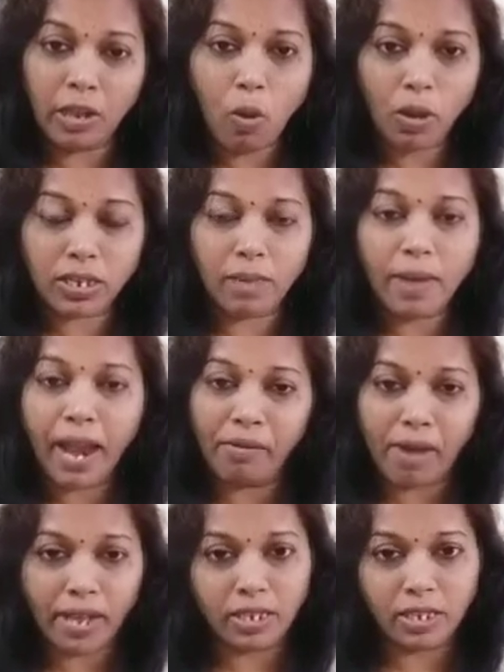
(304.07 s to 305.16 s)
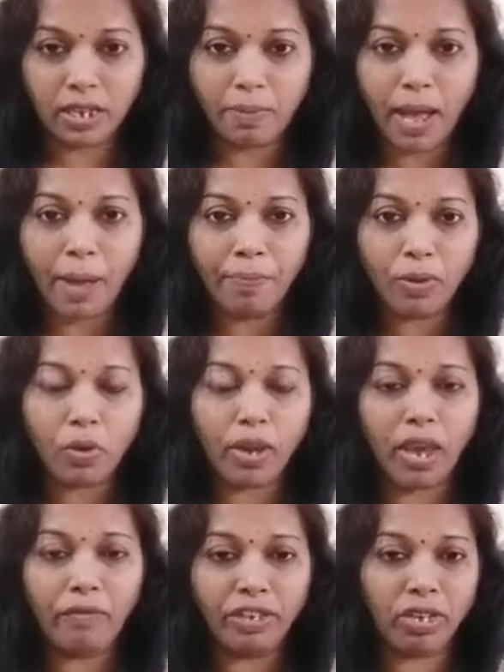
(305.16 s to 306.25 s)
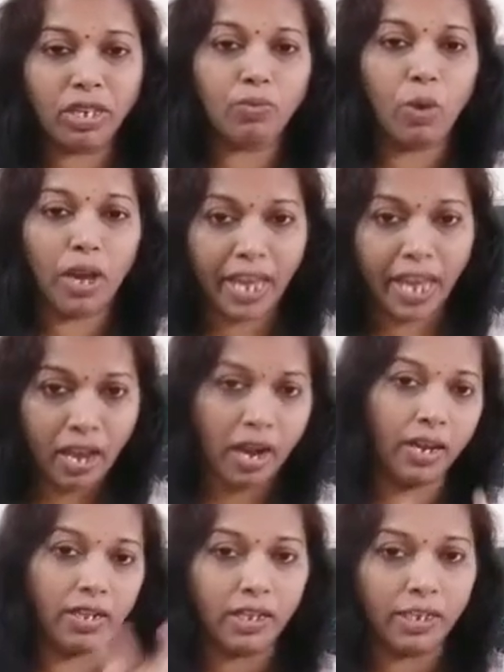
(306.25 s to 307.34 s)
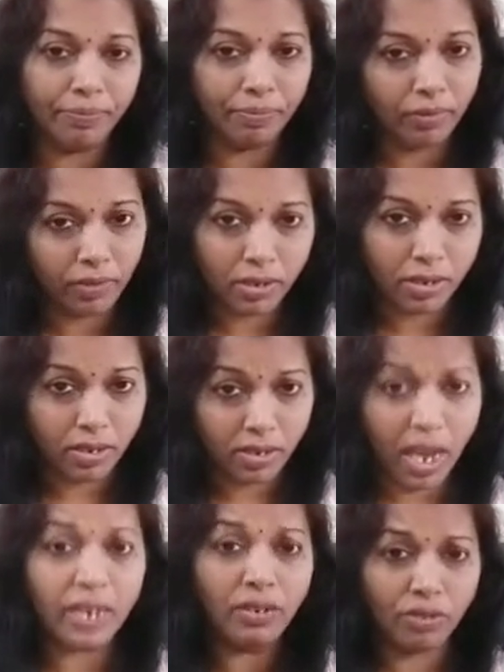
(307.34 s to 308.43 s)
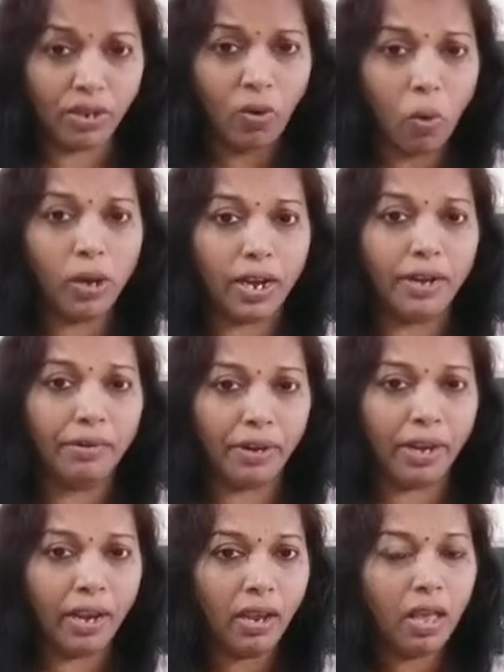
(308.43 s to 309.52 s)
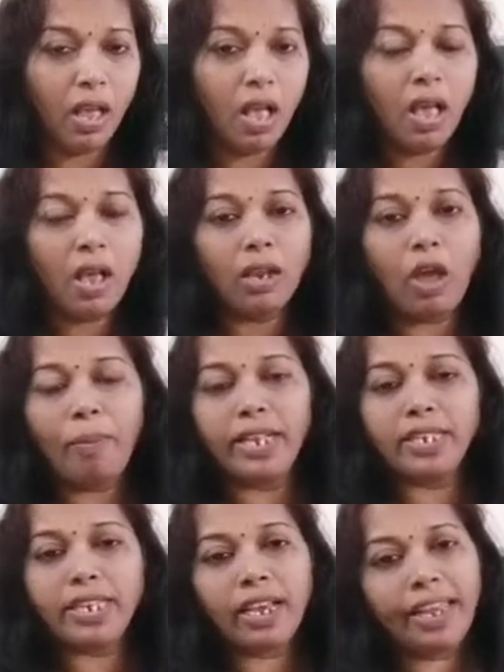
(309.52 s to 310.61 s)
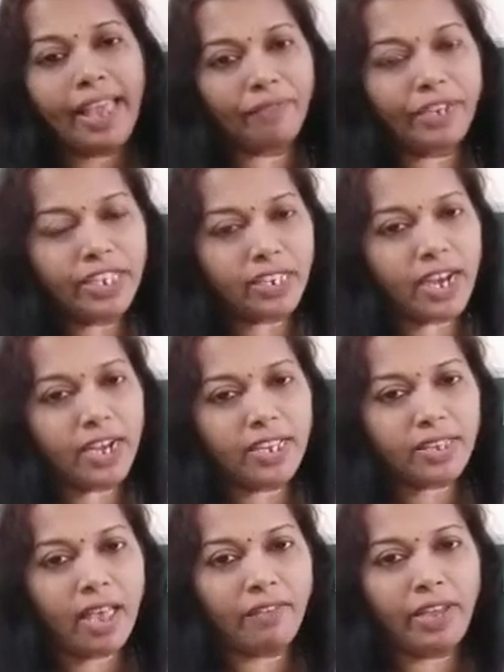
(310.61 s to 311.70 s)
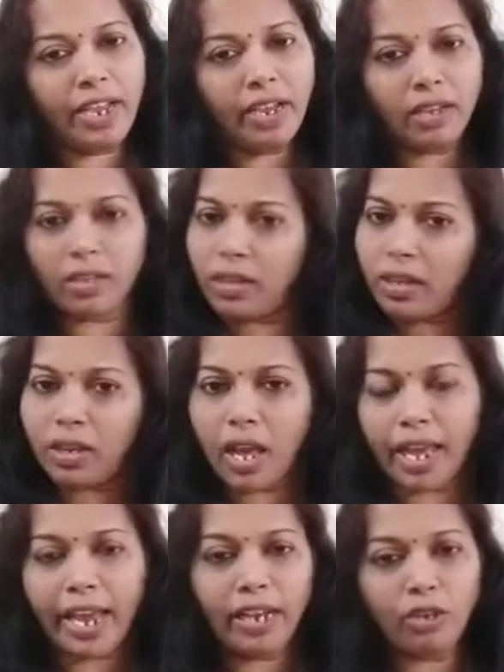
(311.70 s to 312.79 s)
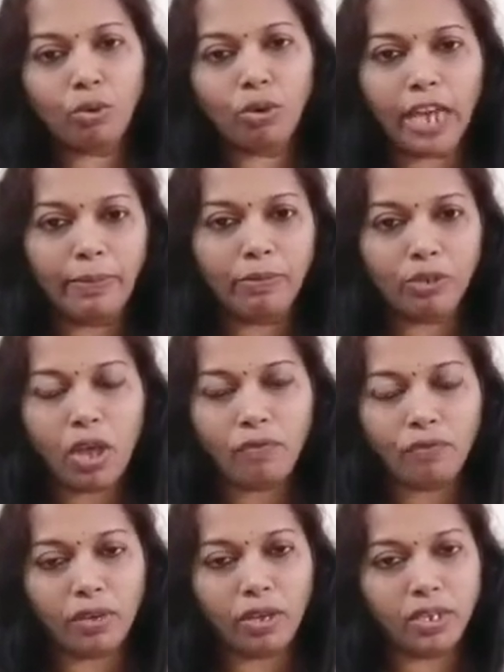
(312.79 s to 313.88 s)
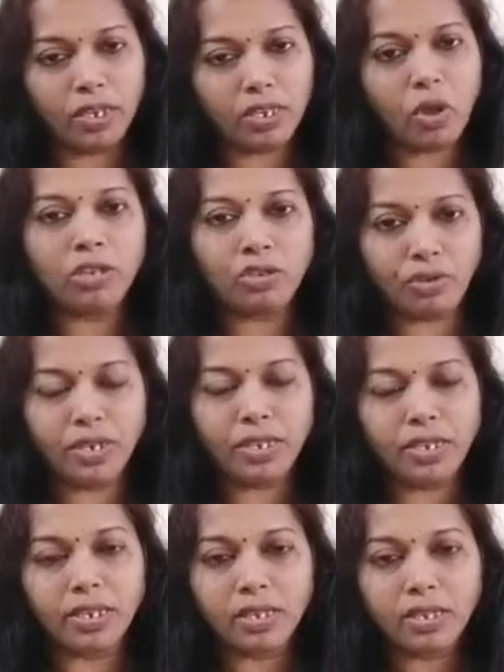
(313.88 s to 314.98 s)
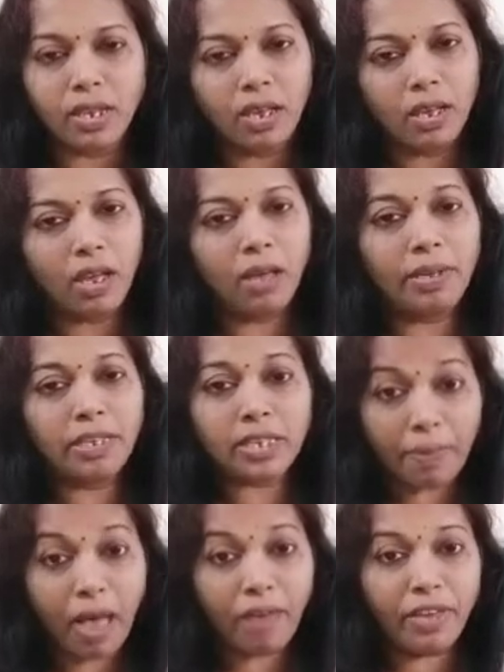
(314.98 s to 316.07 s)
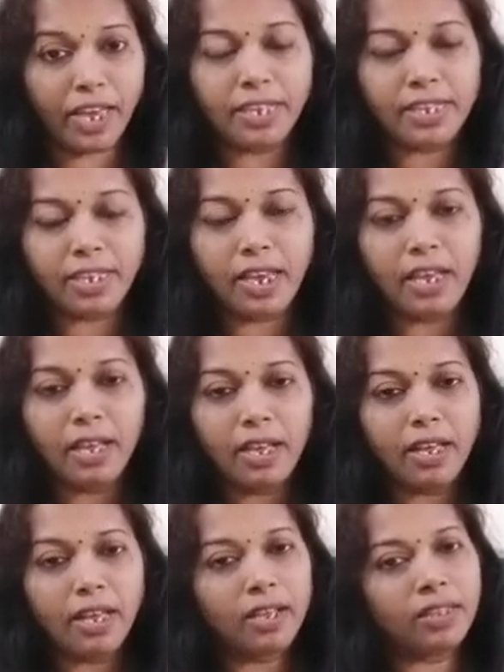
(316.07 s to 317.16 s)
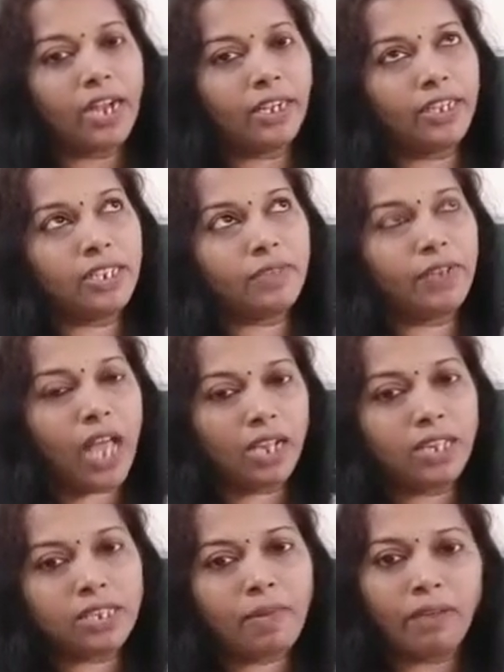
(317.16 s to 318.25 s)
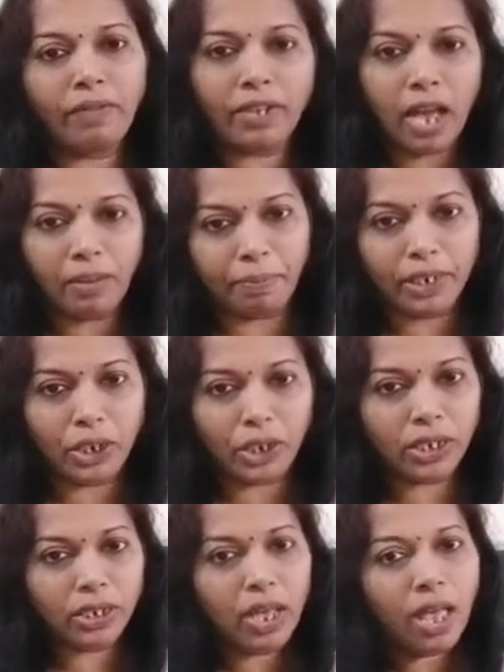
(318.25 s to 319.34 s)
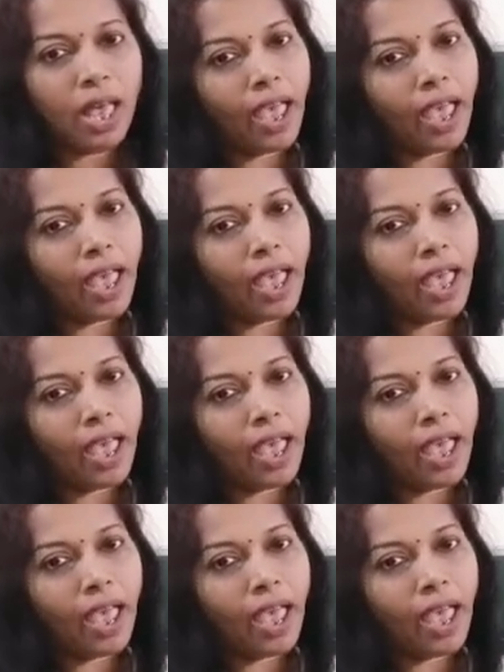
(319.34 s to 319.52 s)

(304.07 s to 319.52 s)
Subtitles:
Lok Sabha and Rajya Sabha, okay, which is working under the country, whole country. Now basically every state is having again two types of these constituencies, means Sabha we can say, that is Vidhan Sabha and Vidhan Parishad.